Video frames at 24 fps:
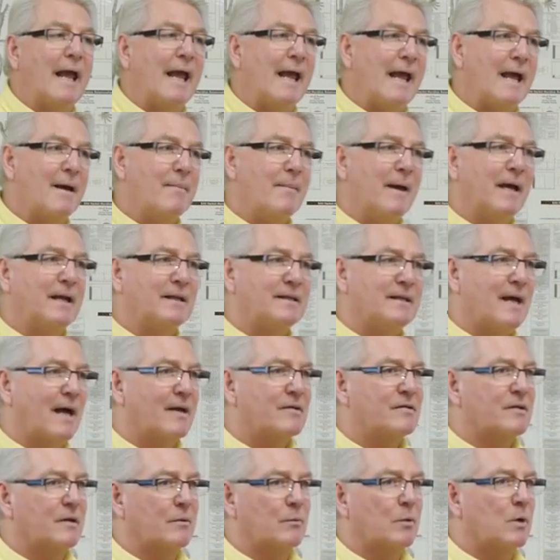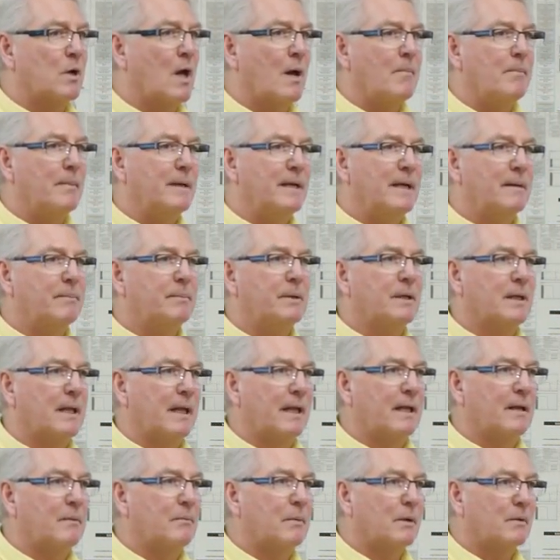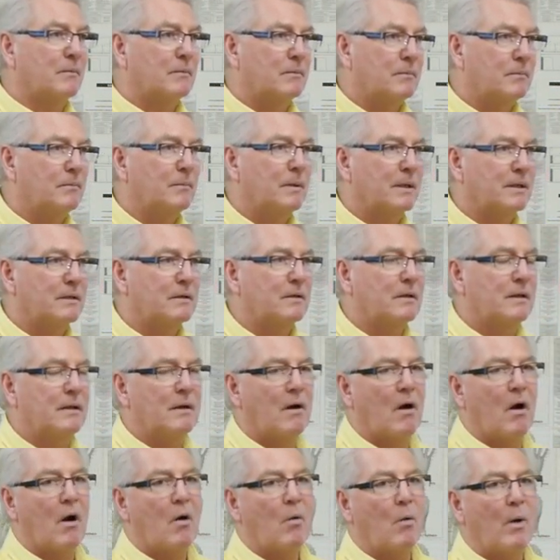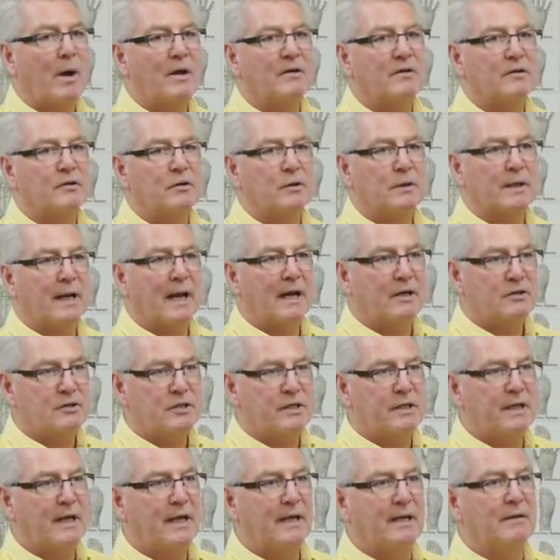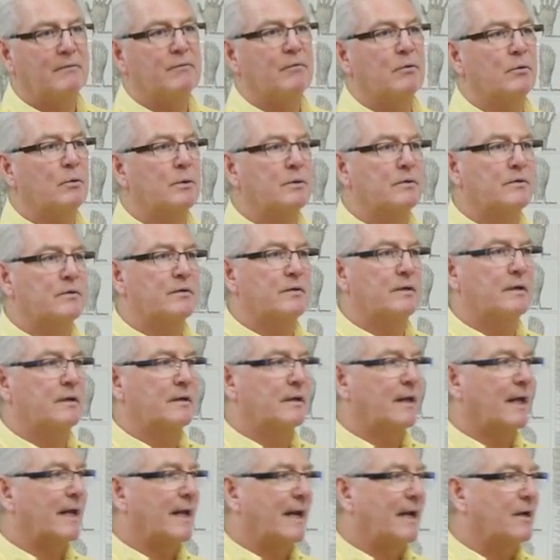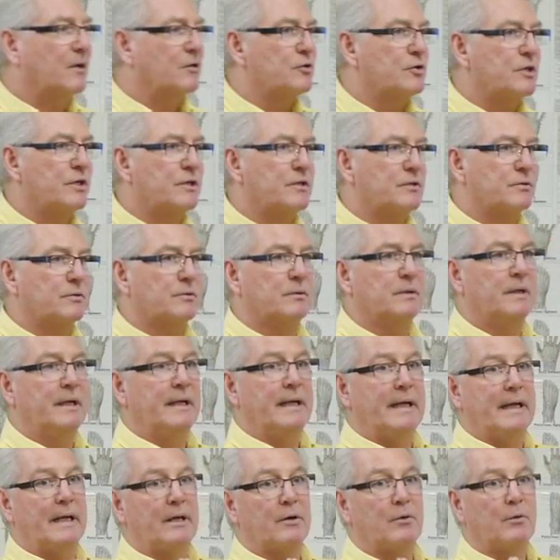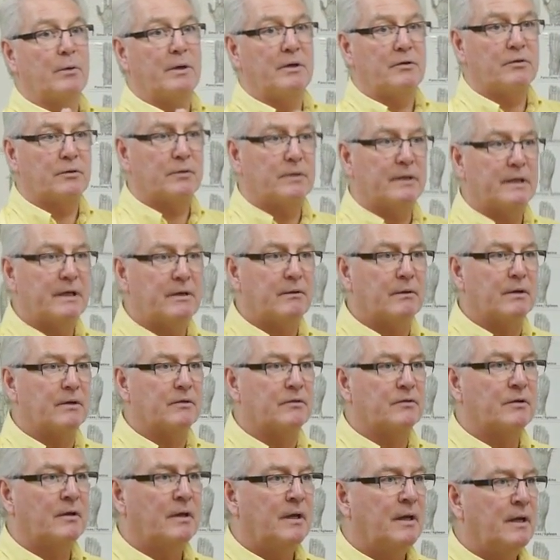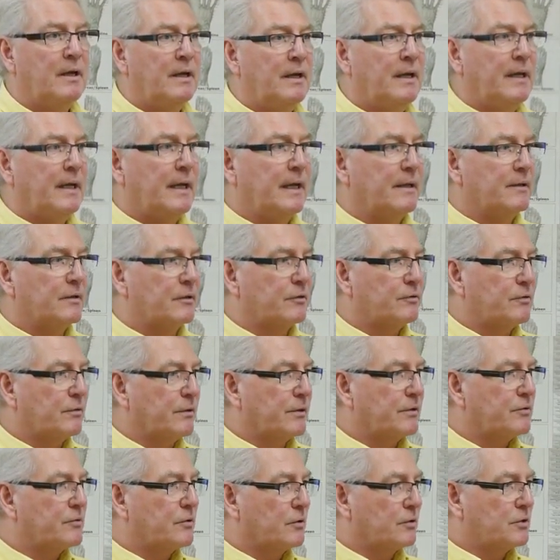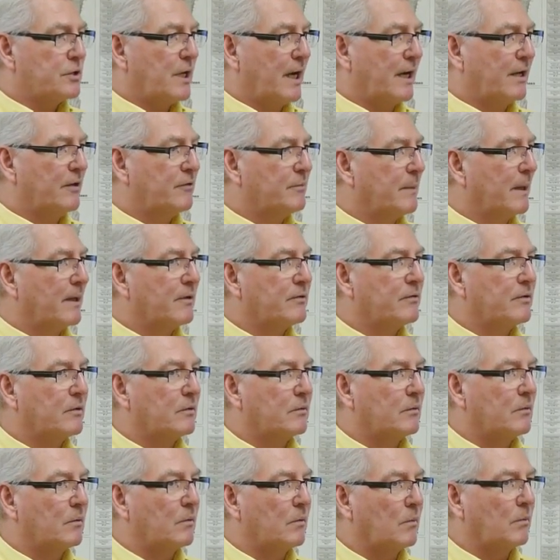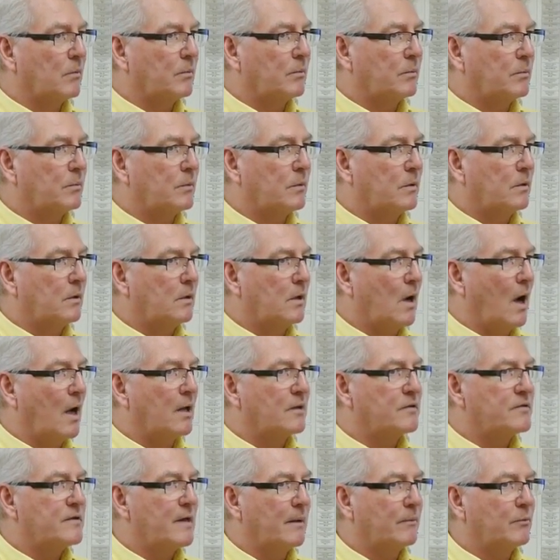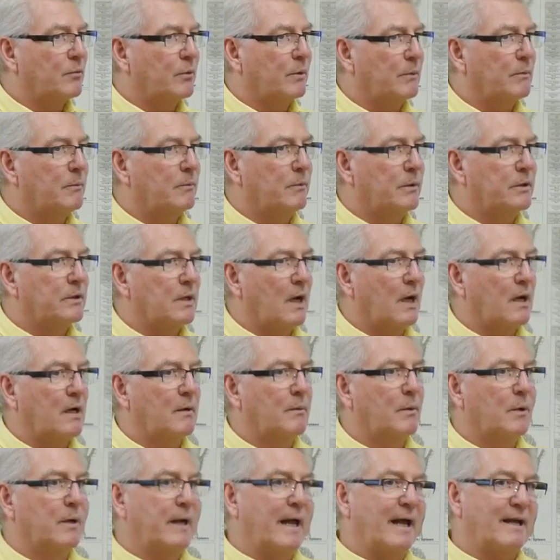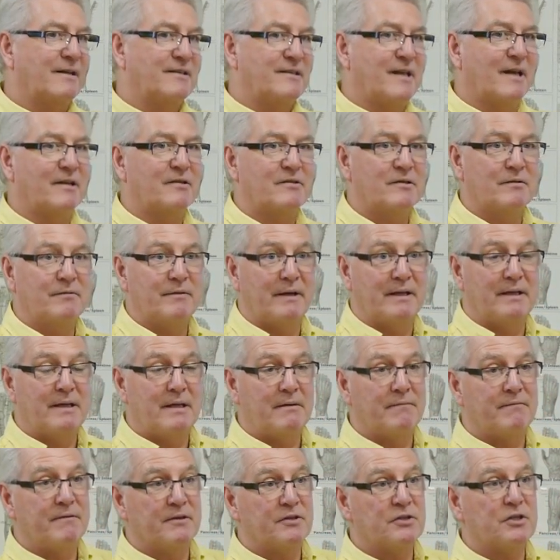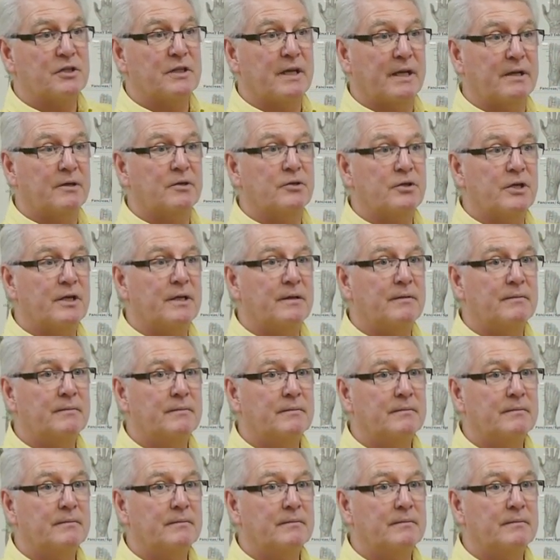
AMA testing, we're not manipulating, but but there are ways that you can actually influence the, that energy to increase or decrease in the traditional Chinese medicine concept, we, we talk about excessive and deficient energy.